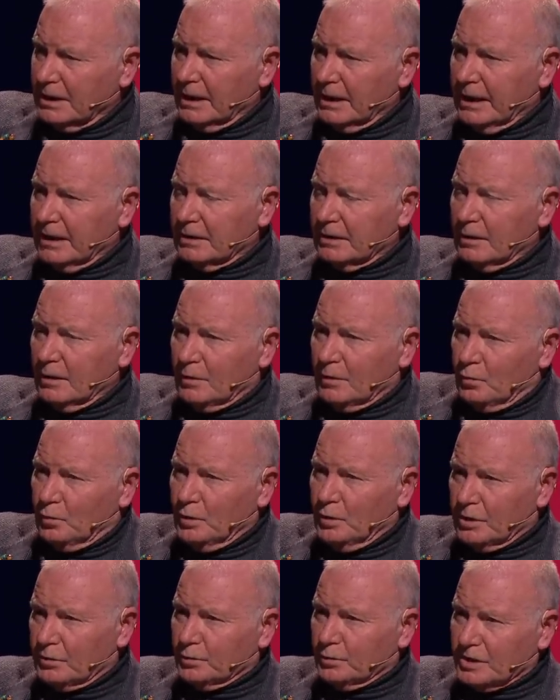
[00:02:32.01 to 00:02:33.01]
And
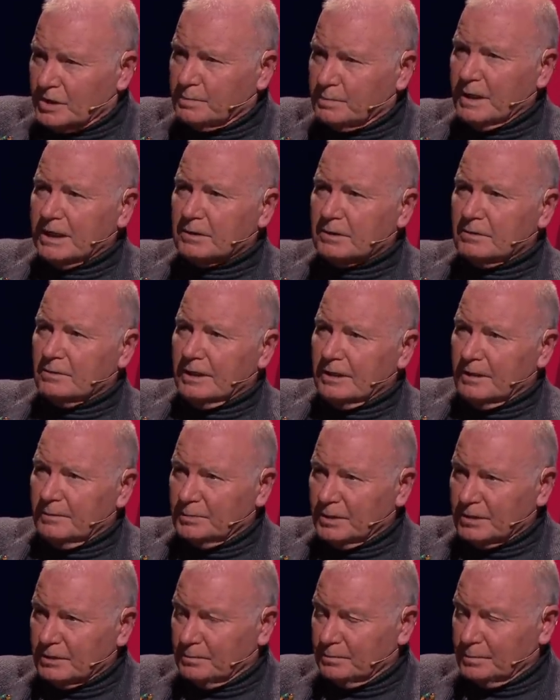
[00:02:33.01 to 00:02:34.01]
with respect to our
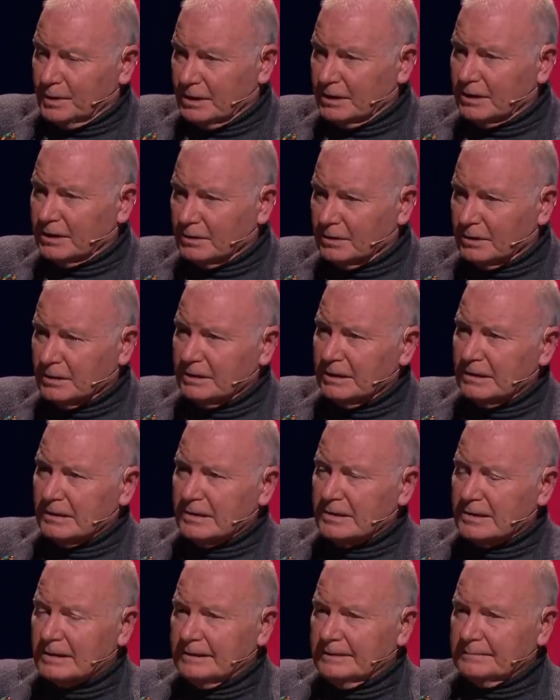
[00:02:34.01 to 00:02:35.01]
political
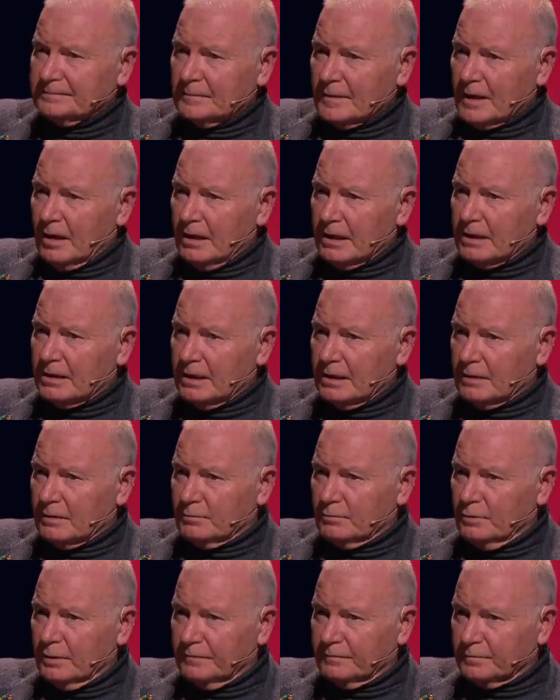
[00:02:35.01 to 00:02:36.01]
leaders, I think
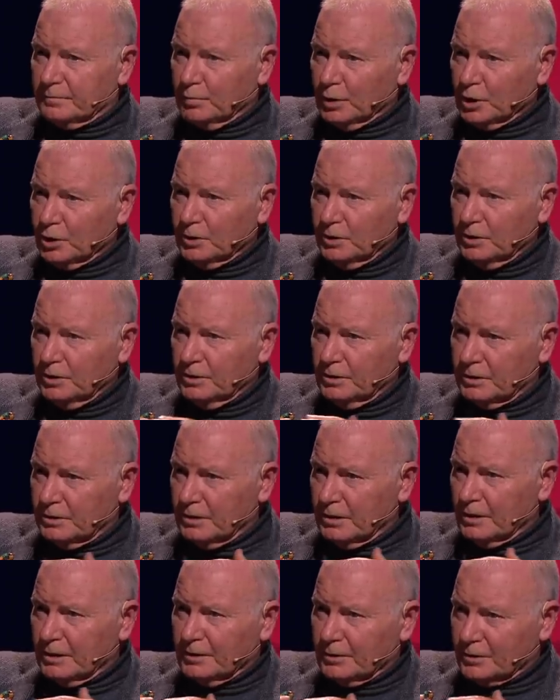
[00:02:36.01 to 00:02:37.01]
we've
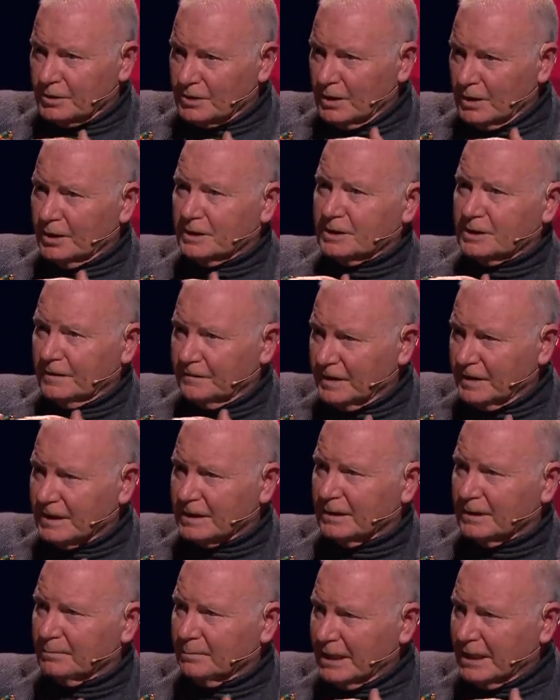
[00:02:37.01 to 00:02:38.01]
blurred scientific
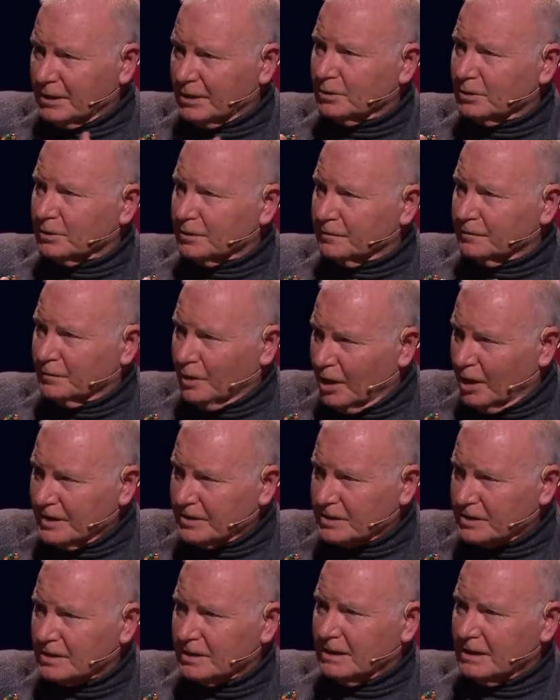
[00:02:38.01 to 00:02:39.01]
and medical
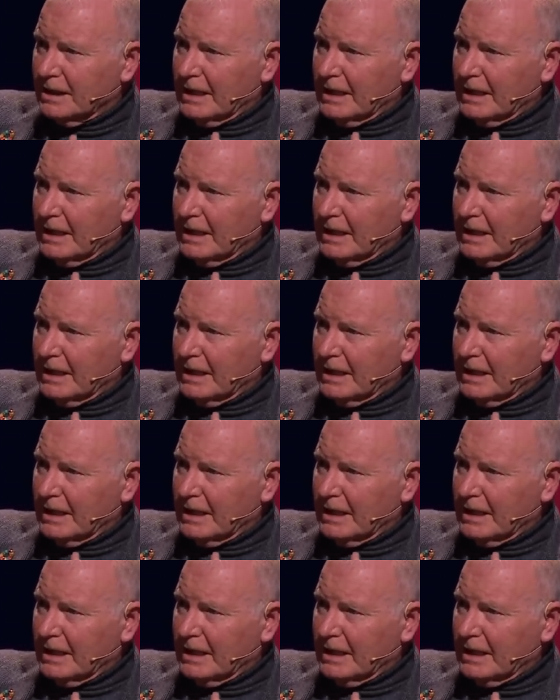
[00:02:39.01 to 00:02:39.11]
advice.